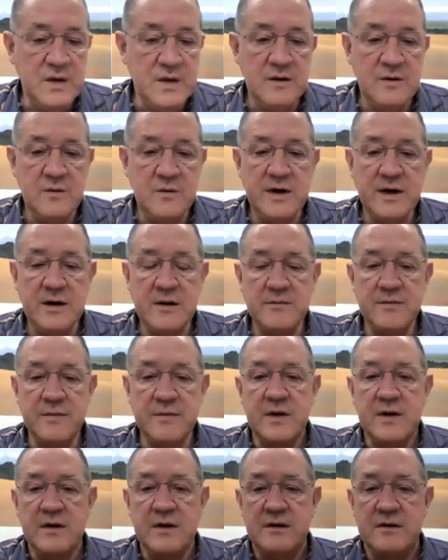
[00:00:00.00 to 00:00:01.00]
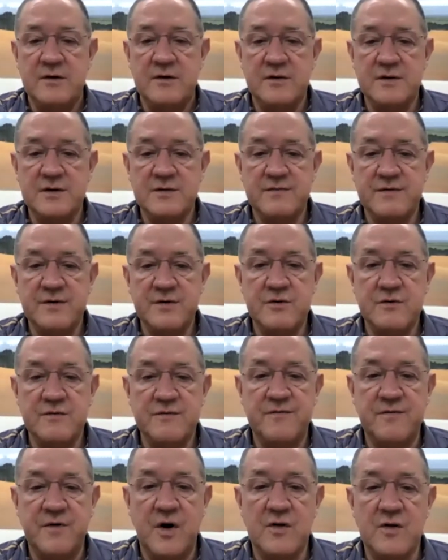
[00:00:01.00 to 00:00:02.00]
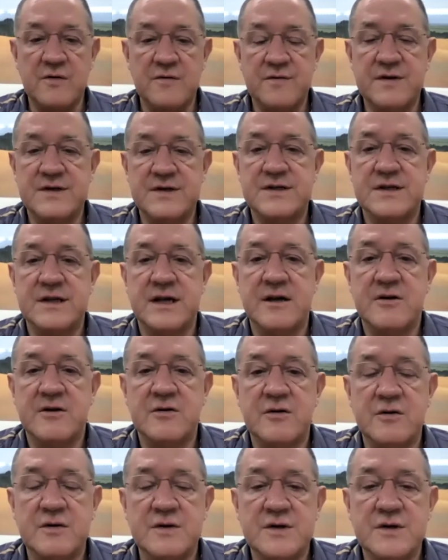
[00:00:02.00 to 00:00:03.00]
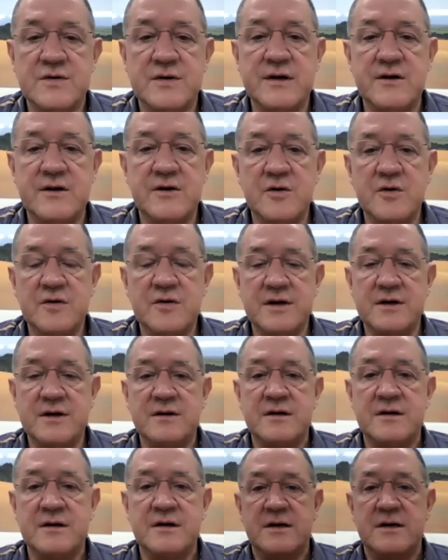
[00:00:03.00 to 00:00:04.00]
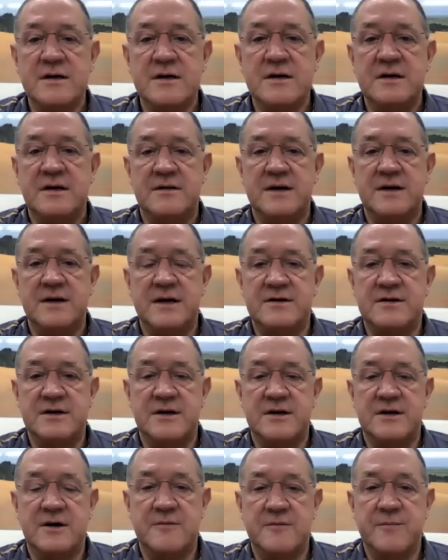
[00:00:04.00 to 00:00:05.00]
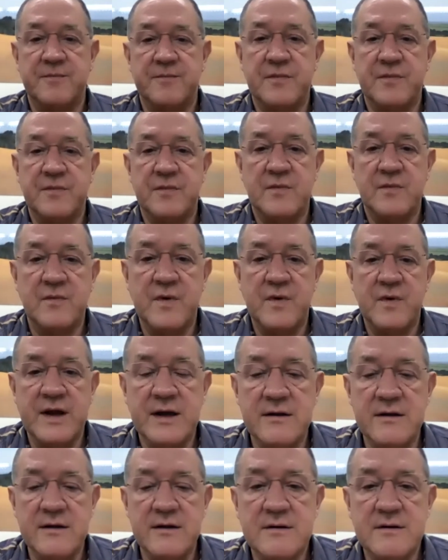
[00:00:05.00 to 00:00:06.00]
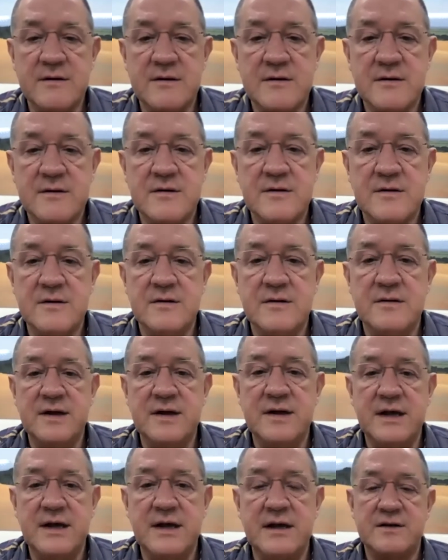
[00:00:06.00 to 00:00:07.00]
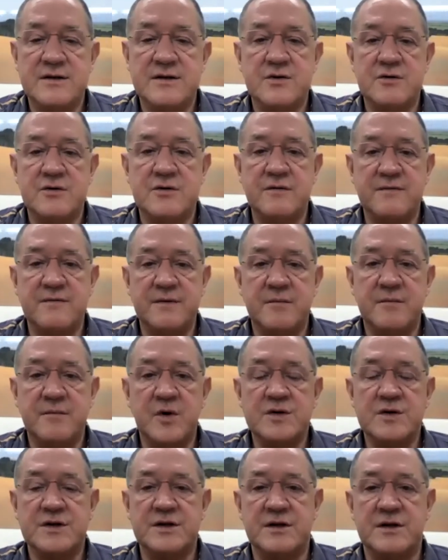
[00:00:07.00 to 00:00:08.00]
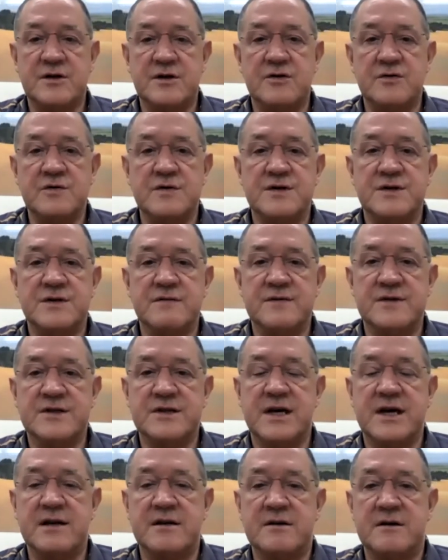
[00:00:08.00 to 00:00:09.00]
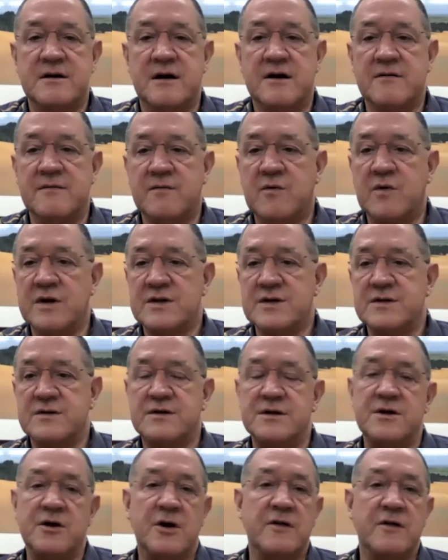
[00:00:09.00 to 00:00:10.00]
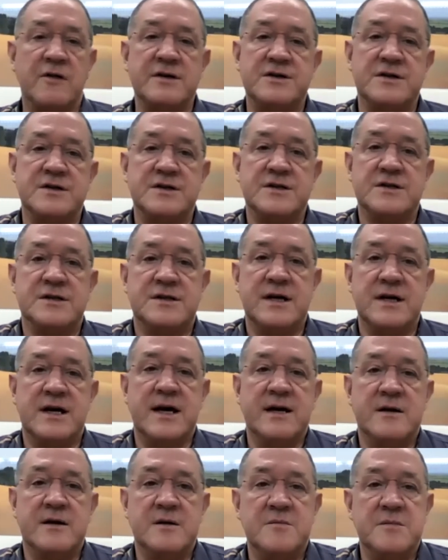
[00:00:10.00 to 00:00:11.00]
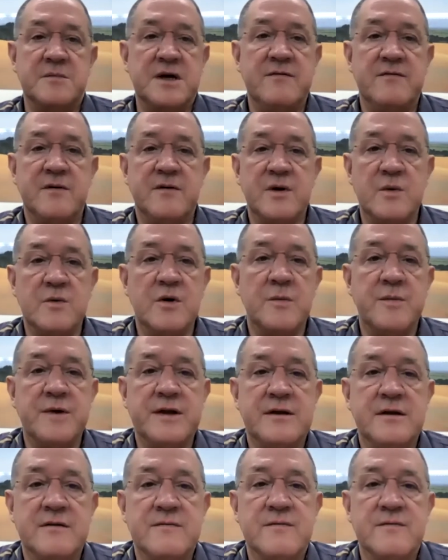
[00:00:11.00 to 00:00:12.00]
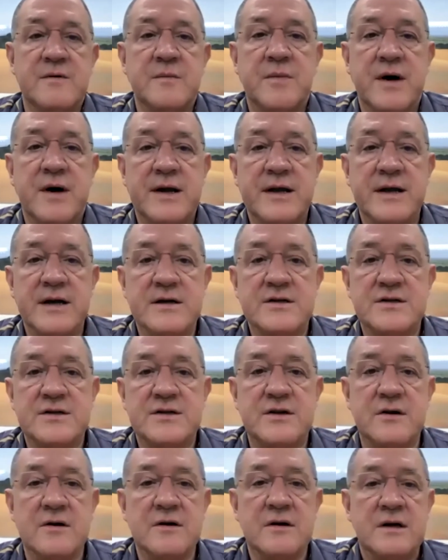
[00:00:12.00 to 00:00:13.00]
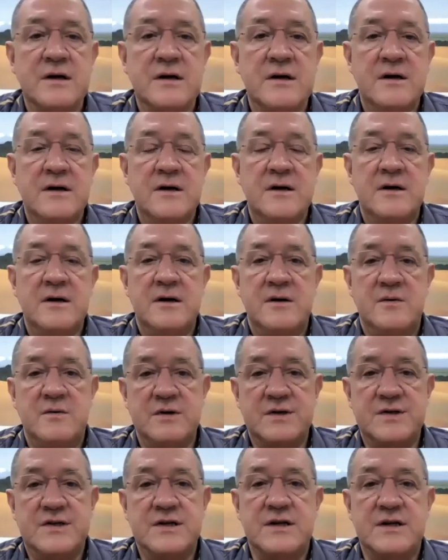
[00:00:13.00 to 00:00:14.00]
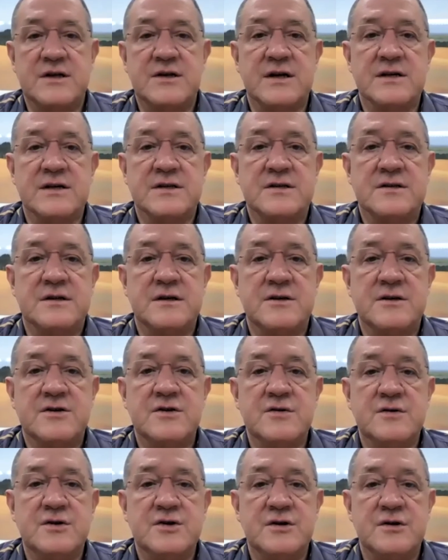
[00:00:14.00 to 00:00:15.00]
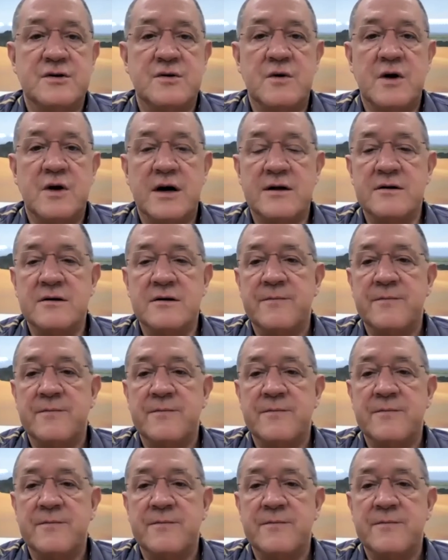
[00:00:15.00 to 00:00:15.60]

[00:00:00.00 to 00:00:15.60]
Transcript: Well, those of you who followed this thing closely know that that um, we the sort of the most inclusive set of what the knowledge is today, and it may very well be different by next year, would suggest that you should run